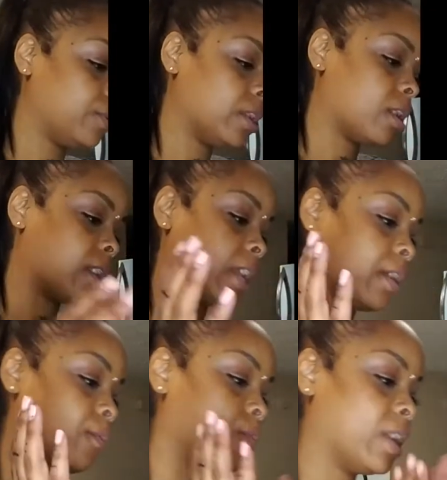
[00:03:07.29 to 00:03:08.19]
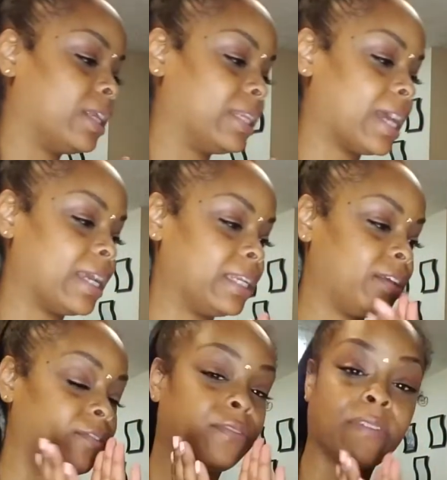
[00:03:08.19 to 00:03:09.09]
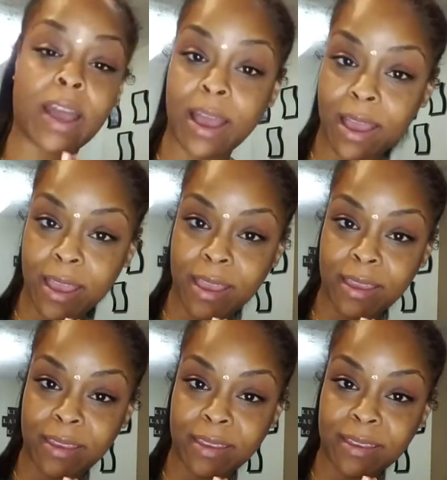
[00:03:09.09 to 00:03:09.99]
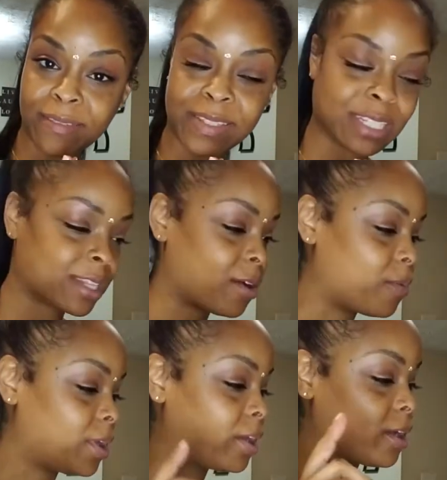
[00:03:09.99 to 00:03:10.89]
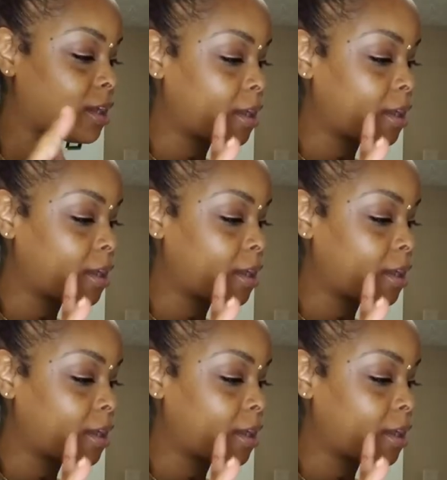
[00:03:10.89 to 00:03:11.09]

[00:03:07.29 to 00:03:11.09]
we are at 195 so we're